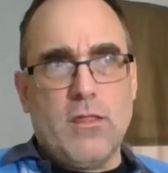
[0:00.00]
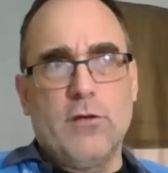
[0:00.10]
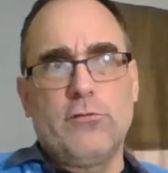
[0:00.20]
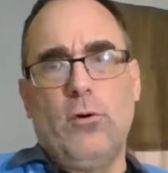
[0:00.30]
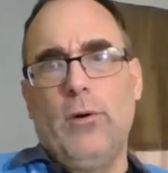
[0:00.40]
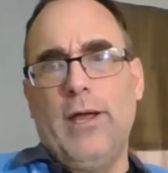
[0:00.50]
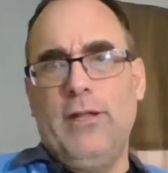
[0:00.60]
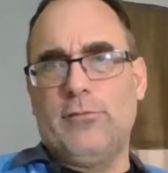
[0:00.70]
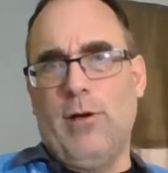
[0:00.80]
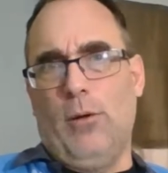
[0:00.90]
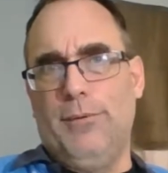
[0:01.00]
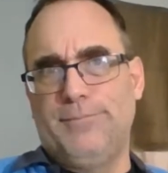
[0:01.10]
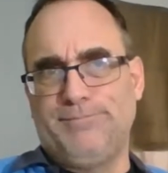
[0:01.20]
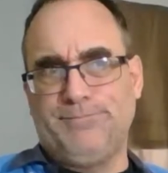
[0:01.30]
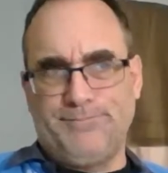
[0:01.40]
So I need some help.
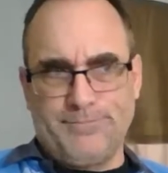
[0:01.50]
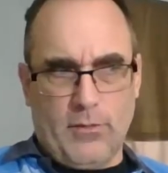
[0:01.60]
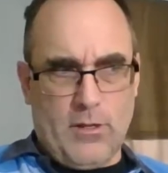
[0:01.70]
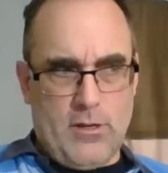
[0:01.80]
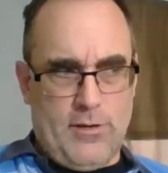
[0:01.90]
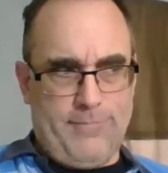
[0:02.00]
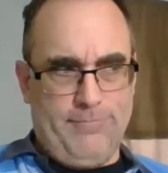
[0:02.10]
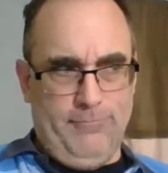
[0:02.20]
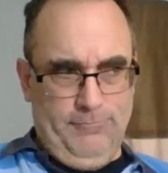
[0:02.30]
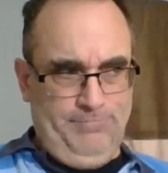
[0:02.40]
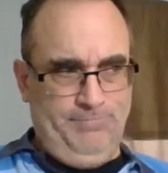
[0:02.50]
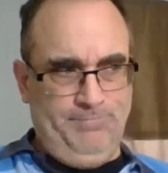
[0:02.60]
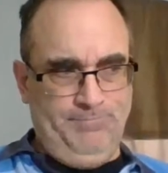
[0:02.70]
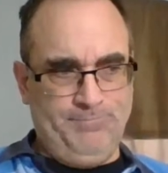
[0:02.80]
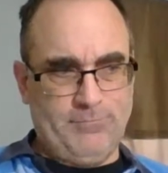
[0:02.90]

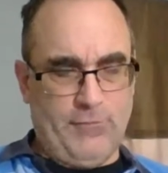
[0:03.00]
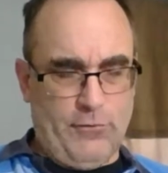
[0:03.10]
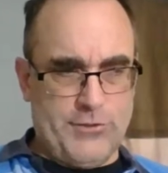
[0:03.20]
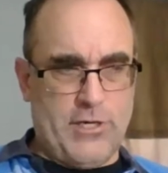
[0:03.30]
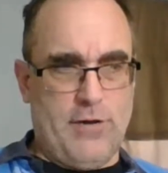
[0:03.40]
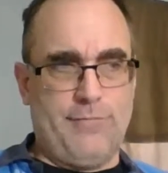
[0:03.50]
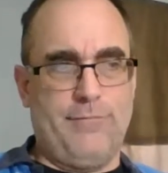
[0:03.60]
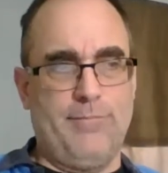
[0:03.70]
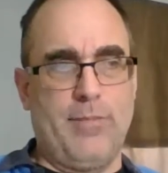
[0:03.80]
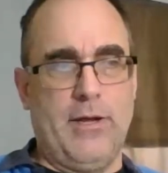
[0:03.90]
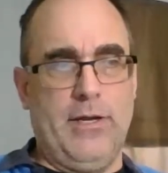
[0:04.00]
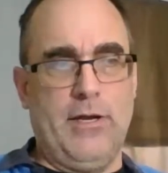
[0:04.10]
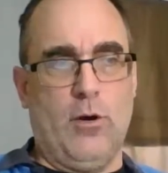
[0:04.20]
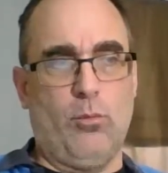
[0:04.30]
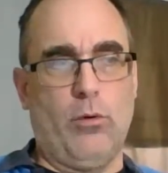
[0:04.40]
Um, first off, I need
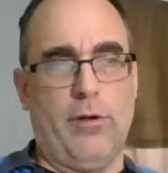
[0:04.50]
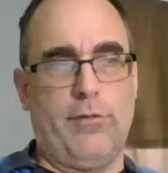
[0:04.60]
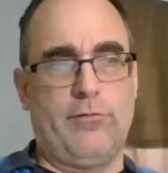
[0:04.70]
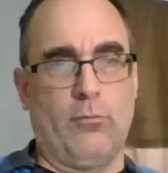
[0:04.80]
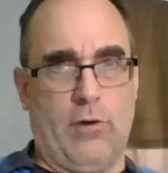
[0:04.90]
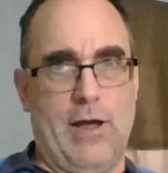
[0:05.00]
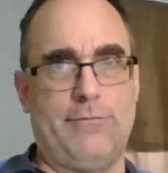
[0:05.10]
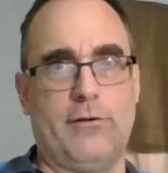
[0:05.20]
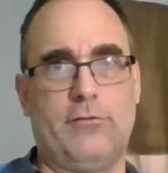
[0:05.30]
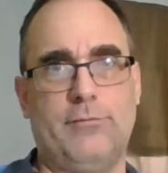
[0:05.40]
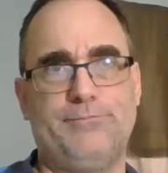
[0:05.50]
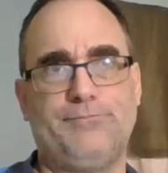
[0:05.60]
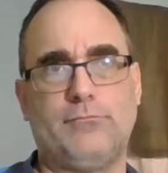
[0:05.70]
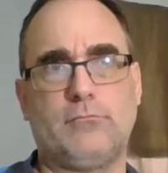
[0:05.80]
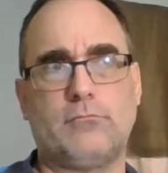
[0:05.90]
help with some graphics.
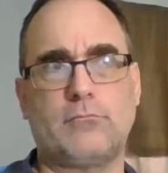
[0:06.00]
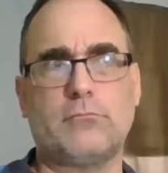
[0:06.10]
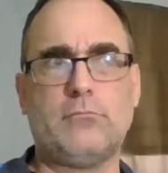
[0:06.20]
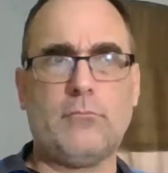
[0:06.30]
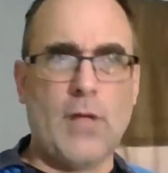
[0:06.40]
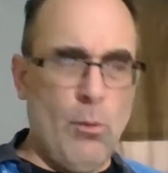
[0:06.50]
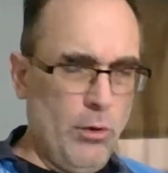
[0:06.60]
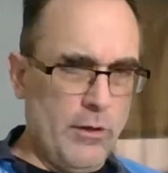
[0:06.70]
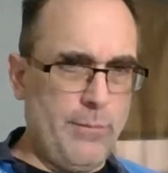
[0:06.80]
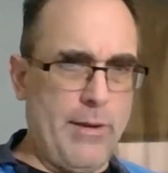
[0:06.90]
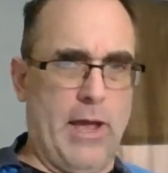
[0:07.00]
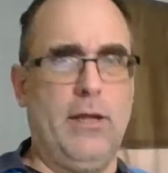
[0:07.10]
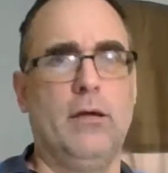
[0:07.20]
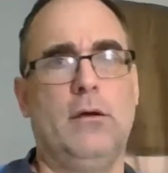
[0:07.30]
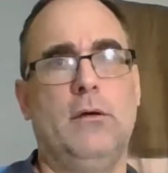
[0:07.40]
I'm willing to
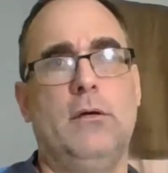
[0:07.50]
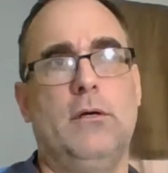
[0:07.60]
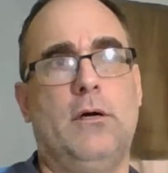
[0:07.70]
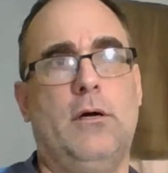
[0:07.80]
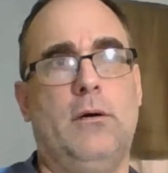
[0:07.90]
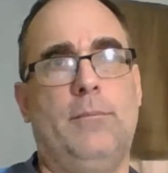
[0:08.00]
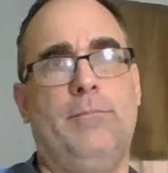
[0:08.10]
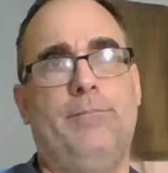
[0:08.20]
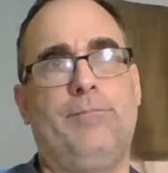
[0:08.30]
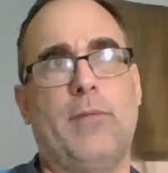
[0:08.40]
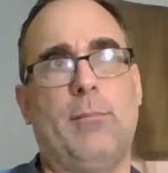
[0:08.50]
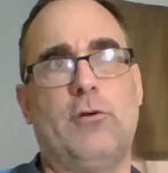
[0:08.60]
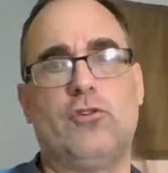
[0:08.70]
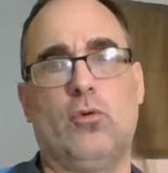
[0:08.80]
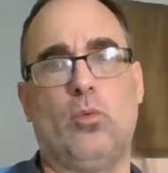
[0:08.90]
pay. Um, I'm
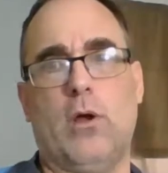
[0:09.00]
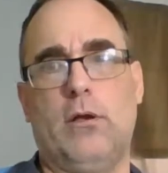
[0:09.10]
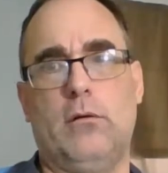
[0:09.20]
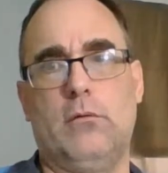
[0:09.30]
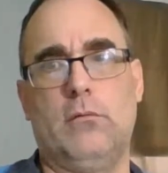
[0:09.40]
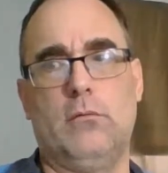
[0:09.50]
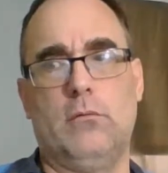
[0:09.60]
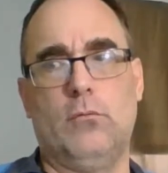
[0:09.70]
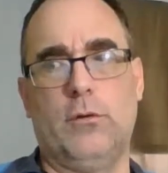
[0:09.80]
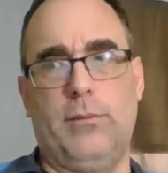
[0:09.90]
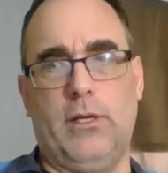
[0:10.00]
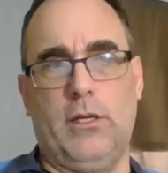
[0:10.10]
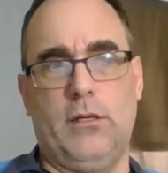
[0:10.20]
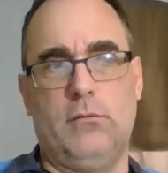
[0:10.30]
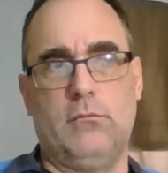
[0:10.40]
not sure what would
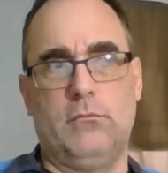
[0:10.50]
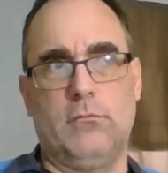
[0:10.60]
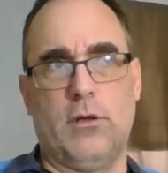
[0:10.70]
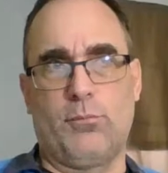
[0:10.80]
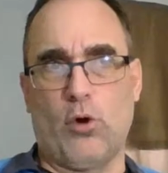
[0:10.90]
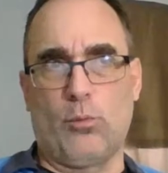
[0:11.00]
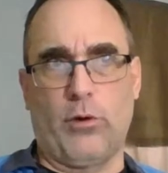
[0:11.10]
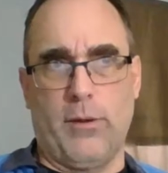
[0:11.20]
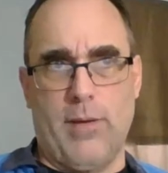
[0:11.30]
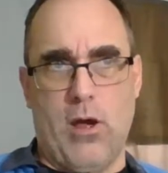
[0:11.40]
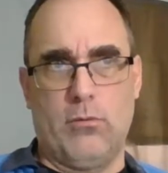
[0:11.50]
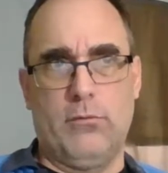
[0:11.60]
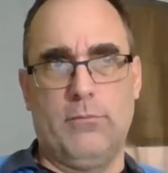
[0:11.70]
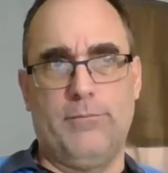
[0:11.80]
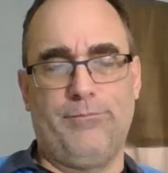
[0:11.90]
be the appropriate amount.
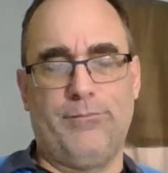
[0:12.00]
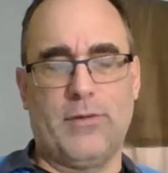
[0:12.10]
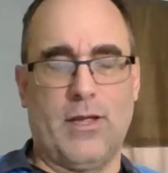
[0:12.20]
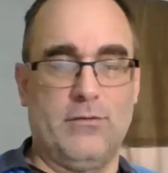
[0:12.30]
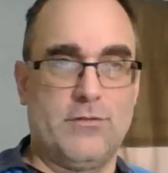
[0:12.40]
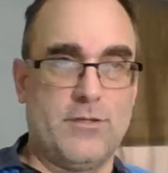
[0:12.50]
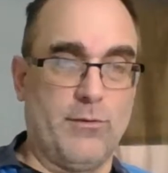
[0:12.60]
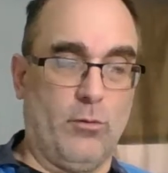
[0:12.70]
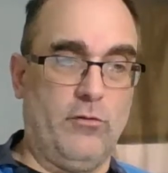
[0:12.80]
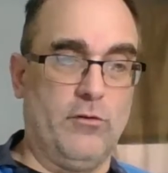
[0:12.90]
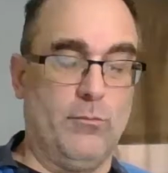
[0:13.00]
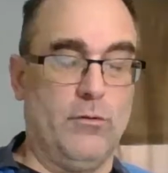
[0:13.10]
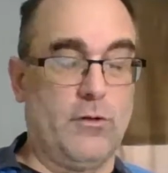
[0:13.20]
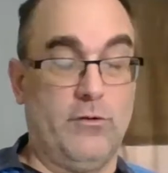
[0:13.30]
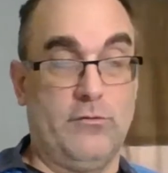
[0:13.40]
Again, something
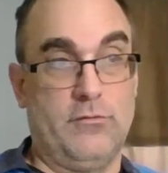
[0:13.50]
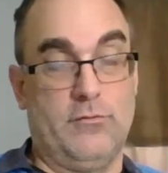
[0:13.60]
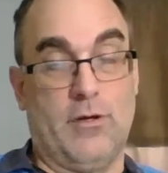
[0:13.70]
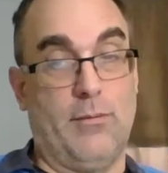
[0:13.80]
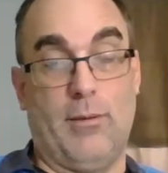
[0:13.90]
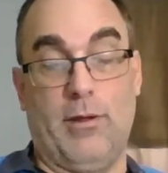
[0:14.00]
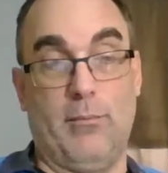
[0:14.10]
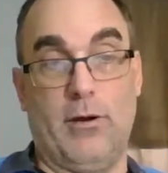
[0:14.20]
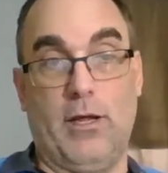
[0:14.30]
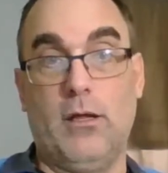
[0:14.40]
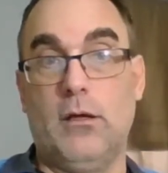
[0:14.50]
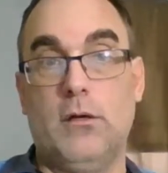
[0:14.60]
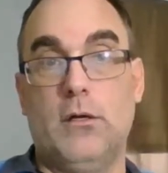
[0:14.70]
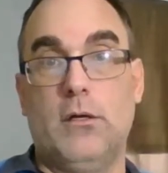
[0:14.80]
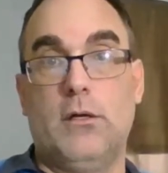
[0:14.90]
reasonable because I'm not made of money.
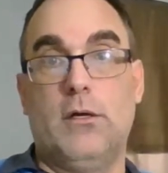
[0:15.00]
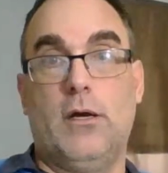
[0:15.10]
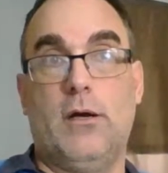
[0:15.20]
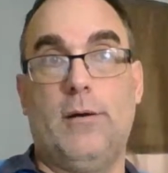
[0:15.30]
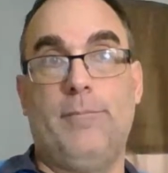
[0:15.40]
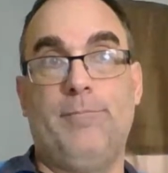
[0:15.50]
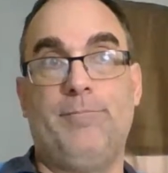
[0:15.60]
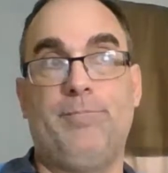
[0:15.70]
Um,